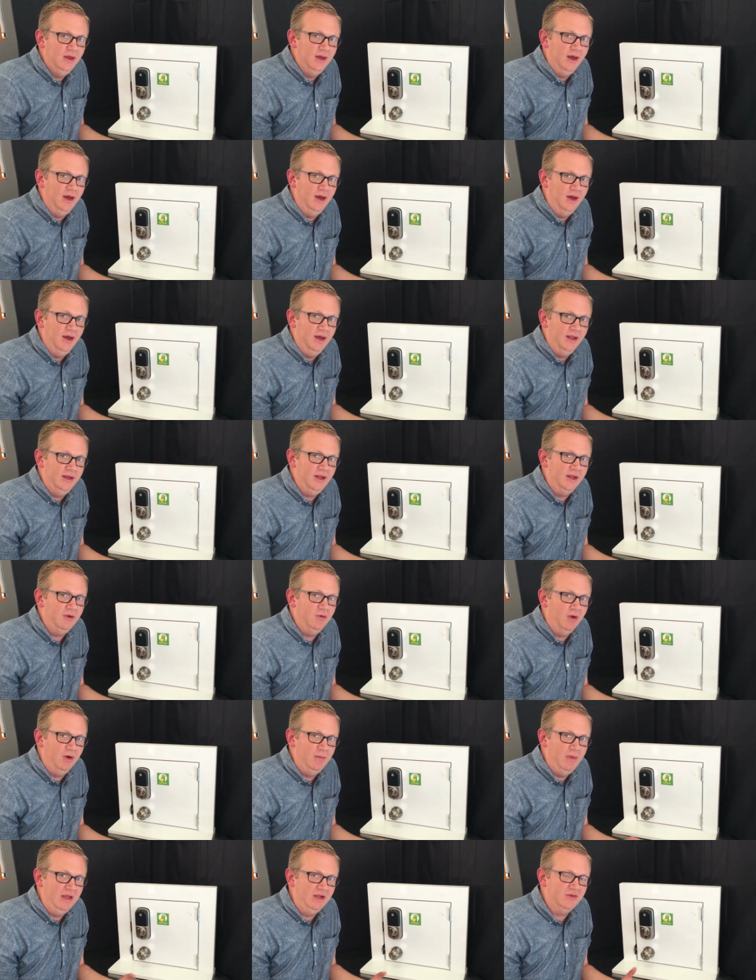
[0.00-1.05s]
And now you
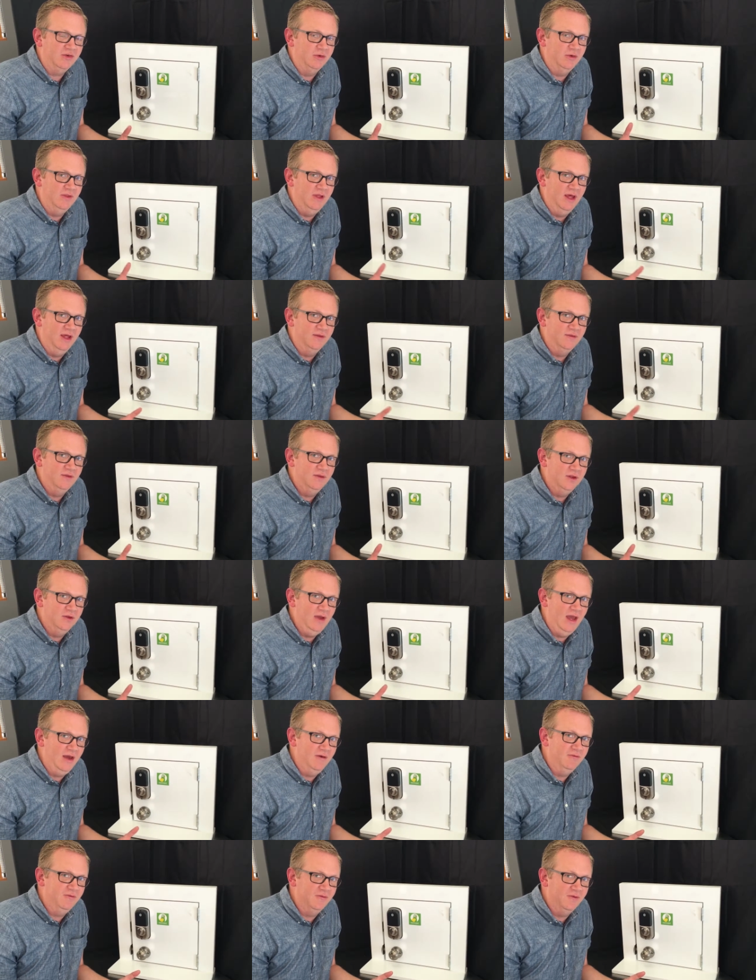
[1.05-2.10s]
want to make sure that you
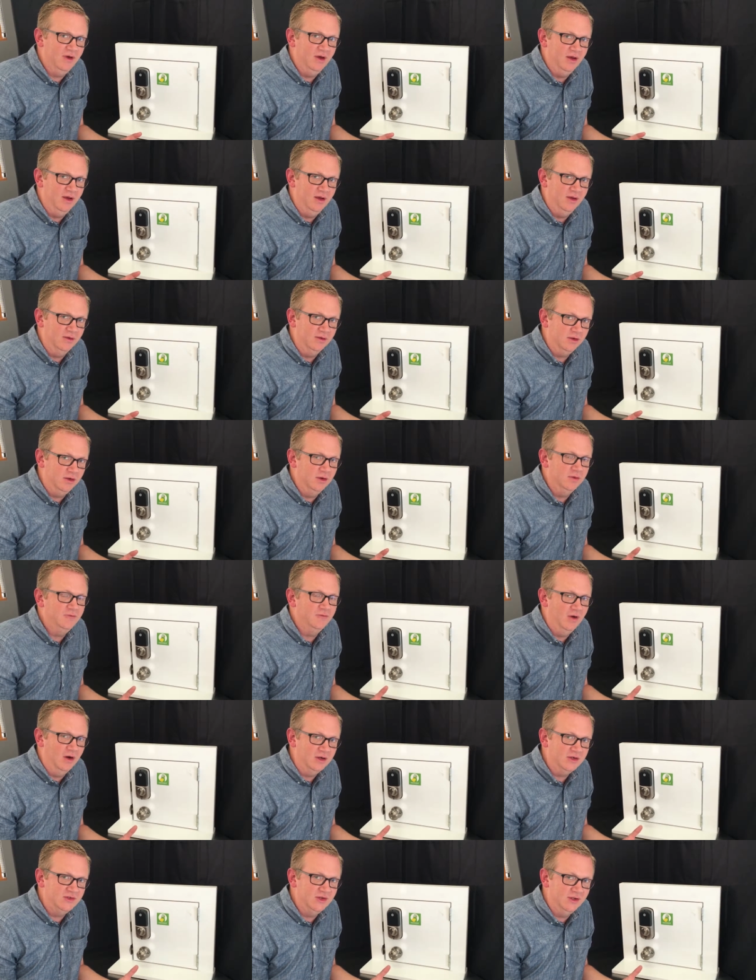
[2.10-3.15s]
have good
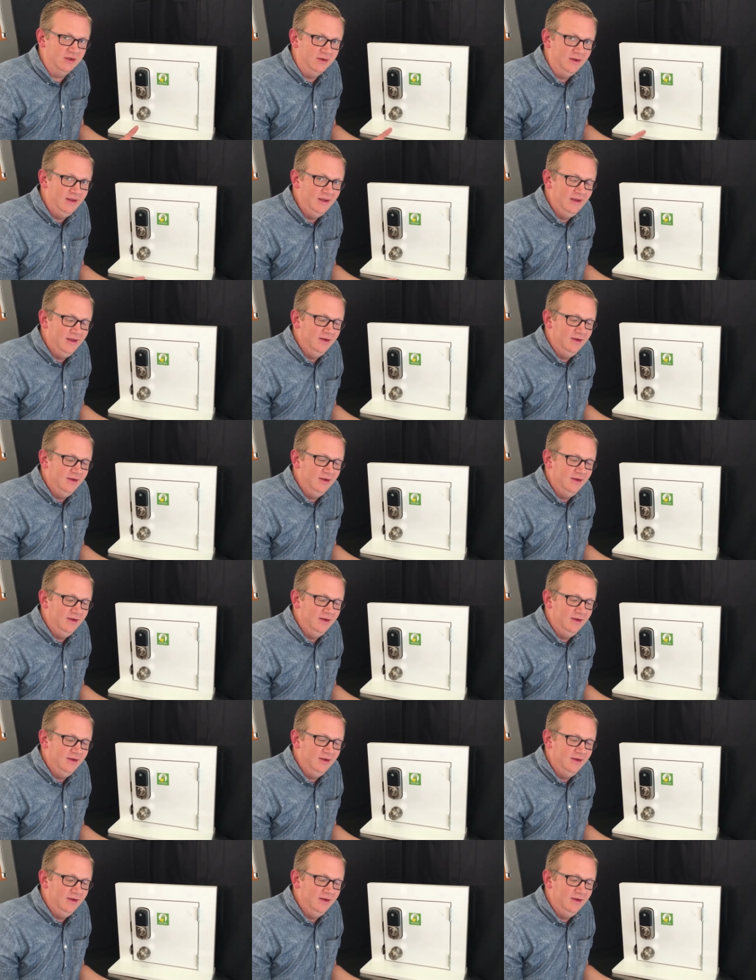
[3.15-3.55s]
function.